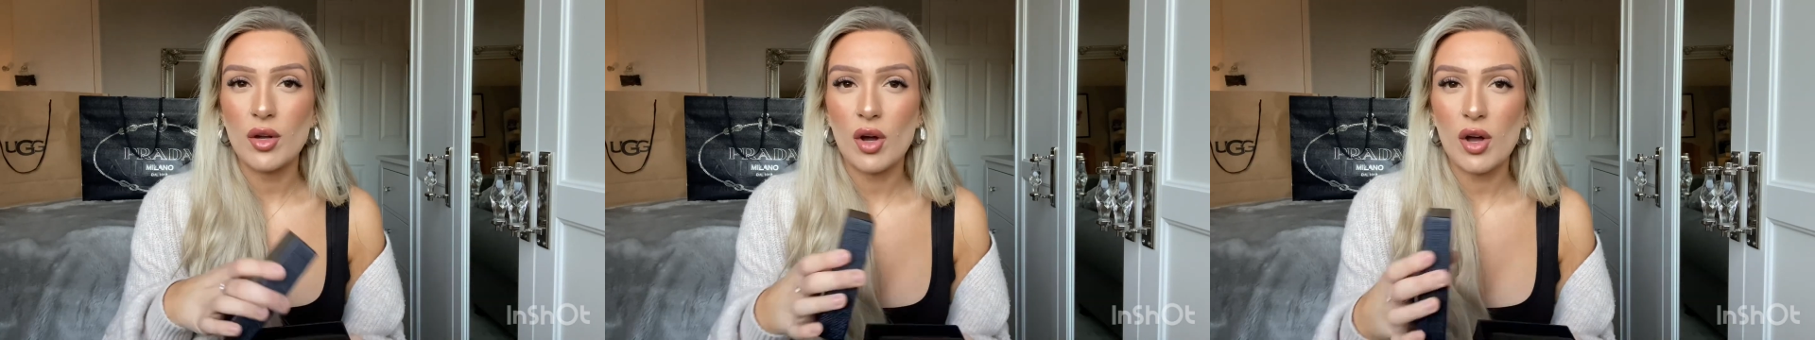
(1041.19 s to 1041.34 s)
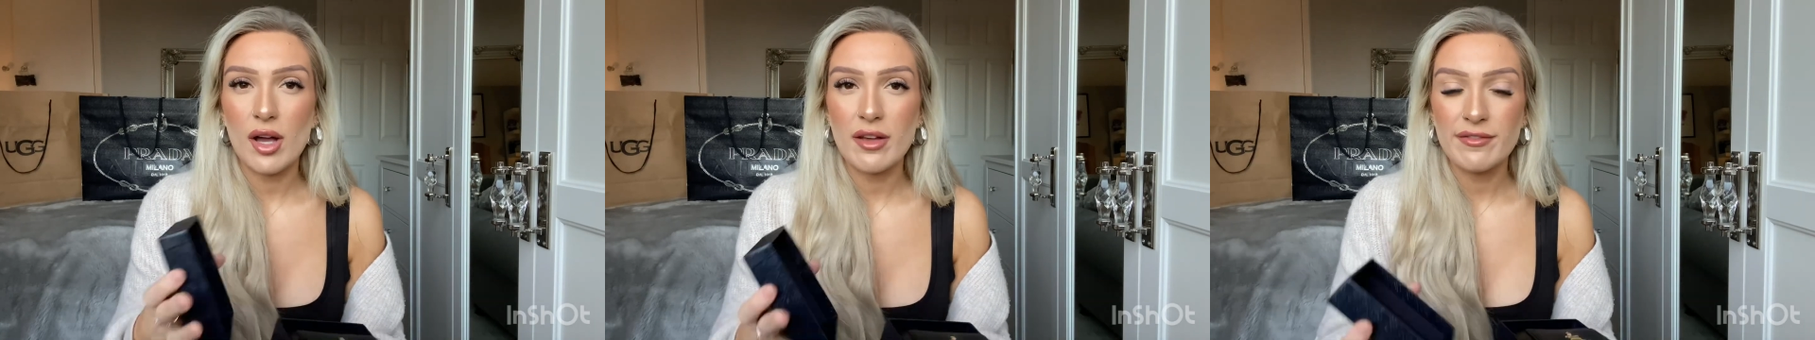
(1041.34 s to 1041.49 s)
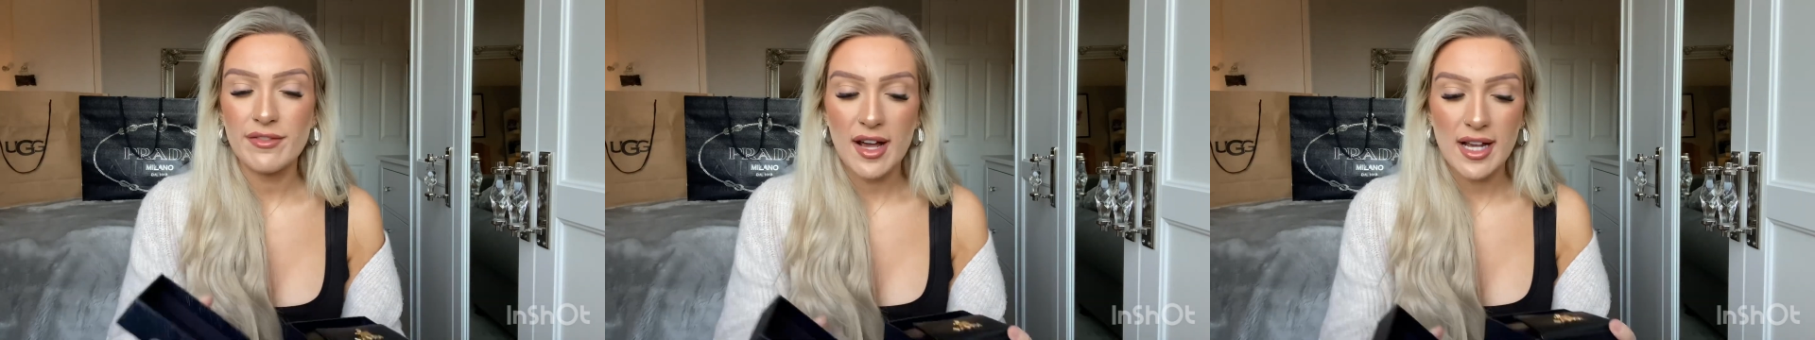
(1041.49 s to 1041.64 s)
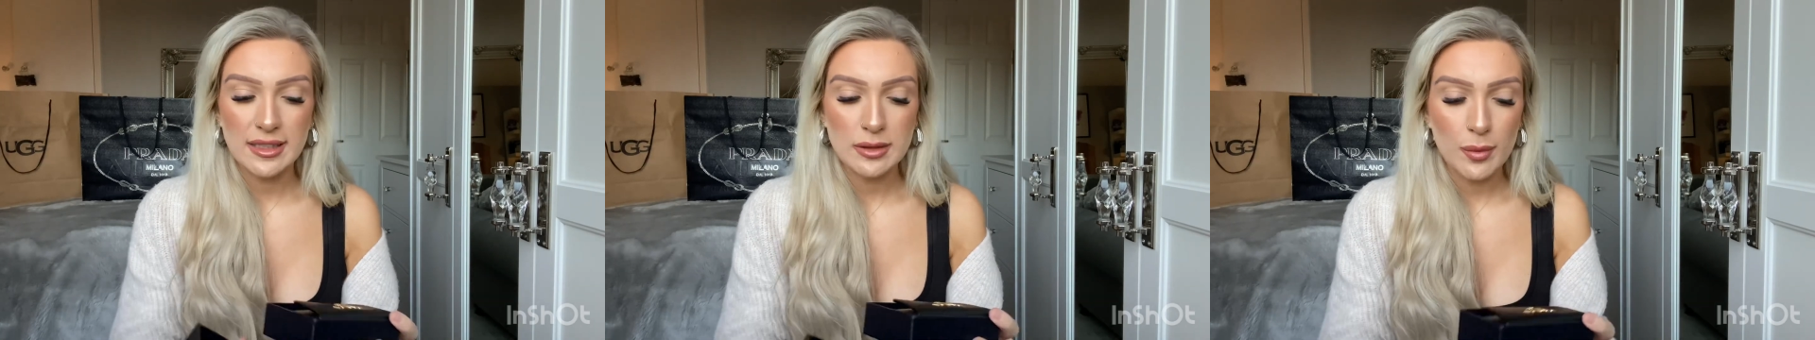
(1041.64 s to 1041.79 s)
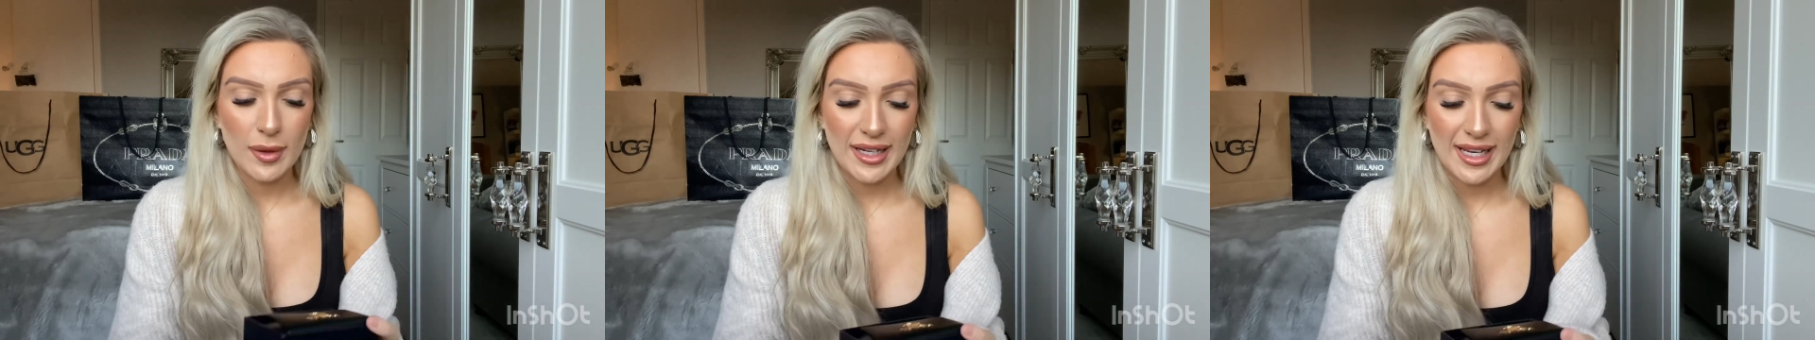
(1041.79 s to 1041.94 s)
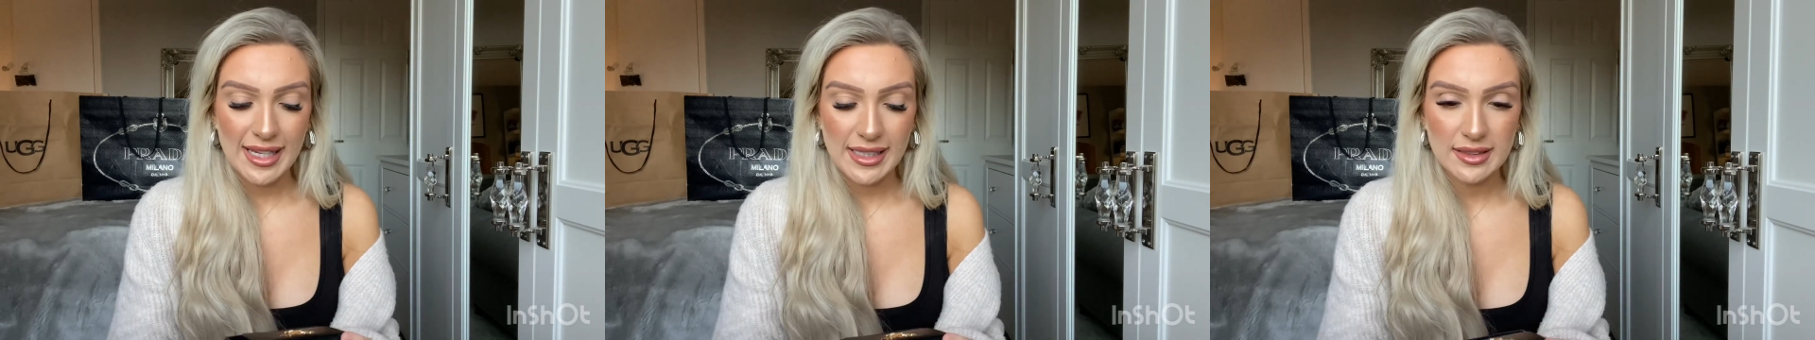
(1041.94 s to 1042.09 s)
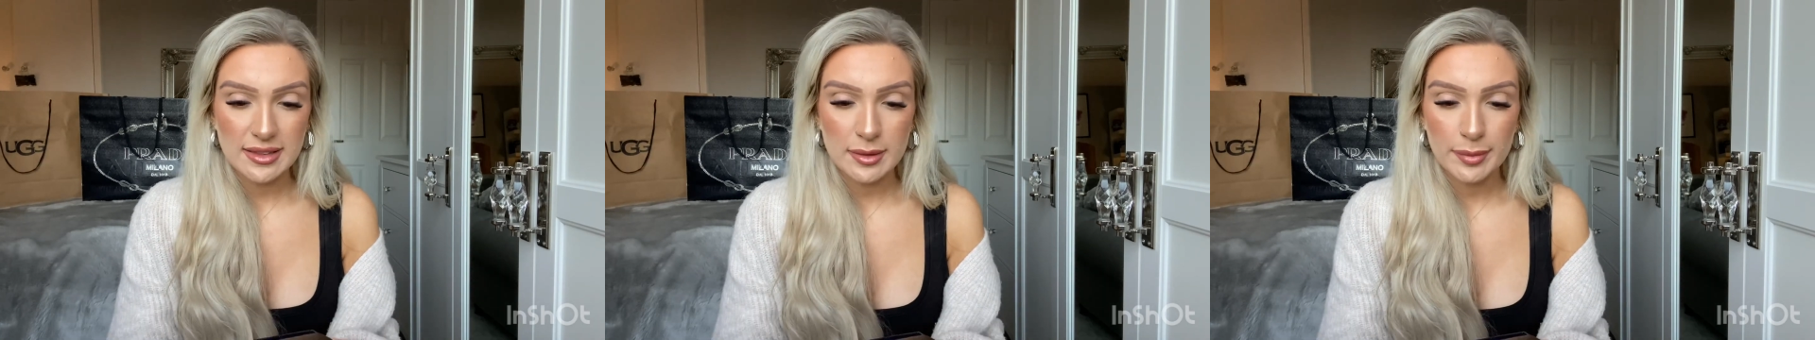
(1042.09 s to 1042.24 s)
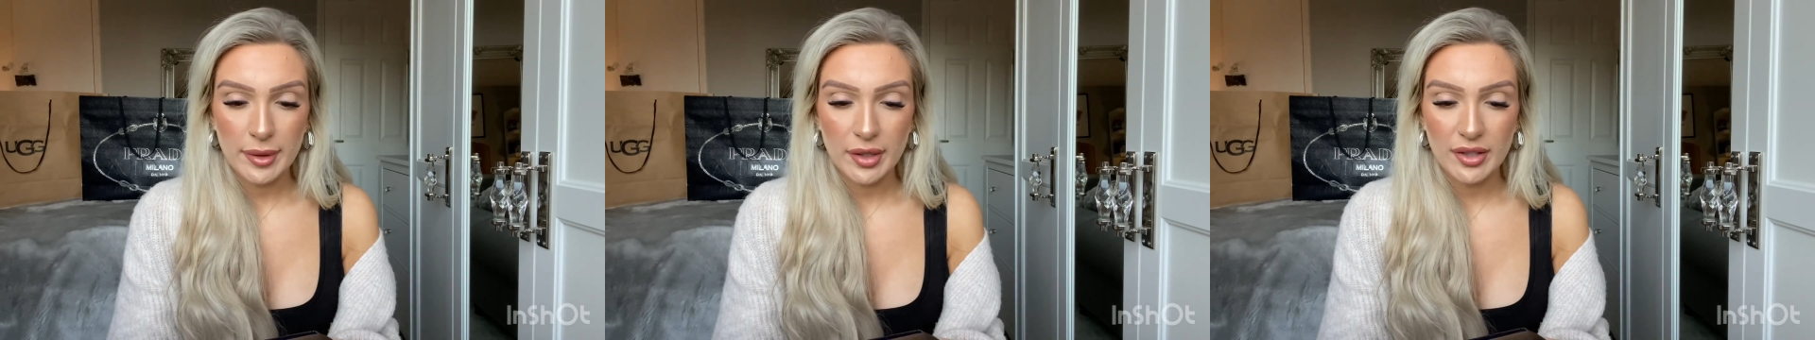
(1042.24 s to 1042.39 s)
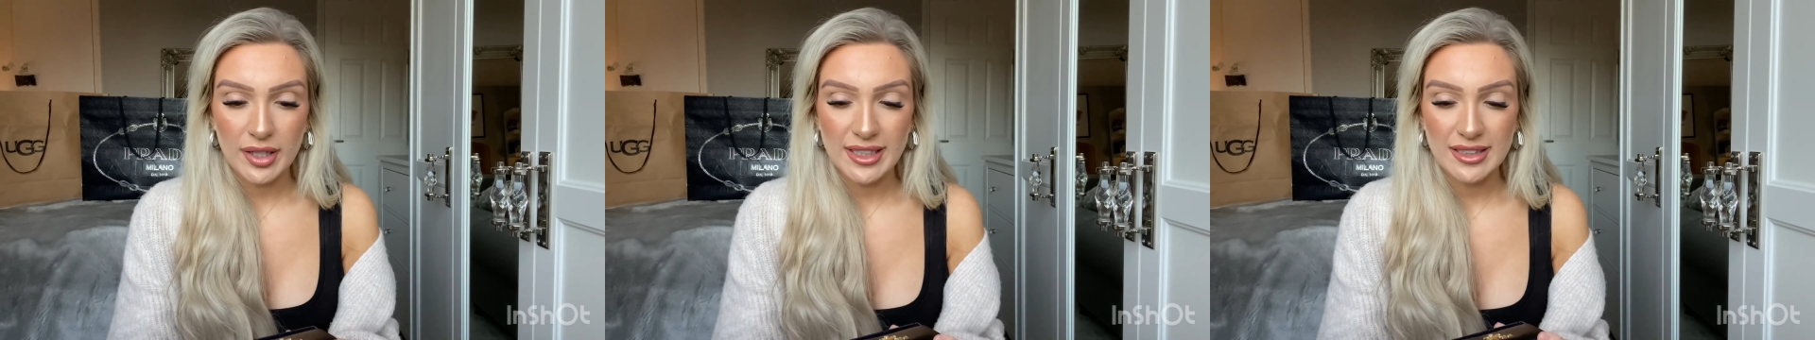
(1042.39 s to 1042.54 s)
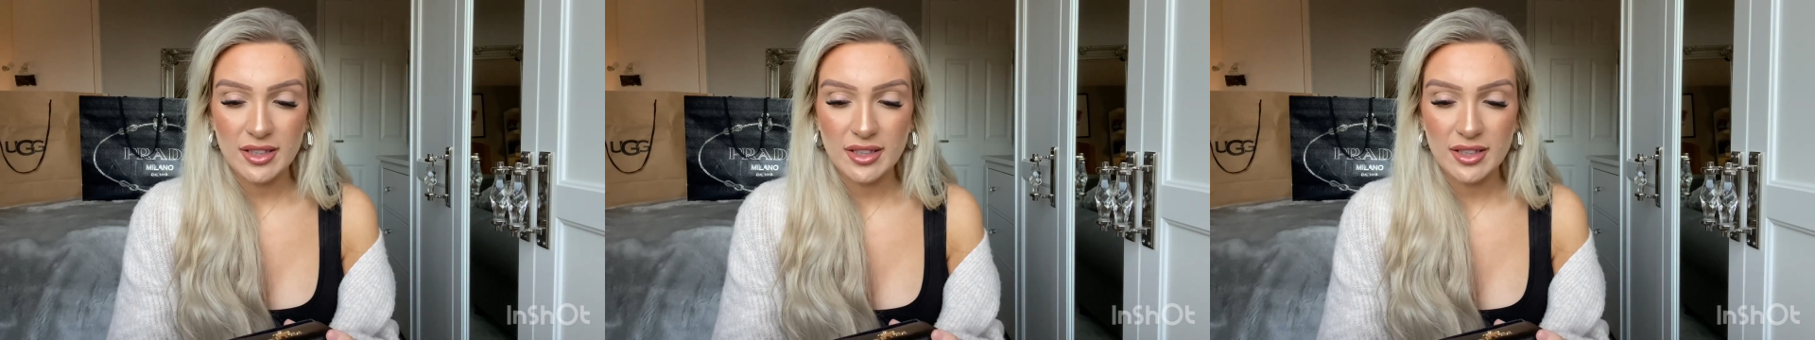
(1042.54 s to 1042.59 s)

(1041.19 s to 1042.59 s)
I first went in, to be honest.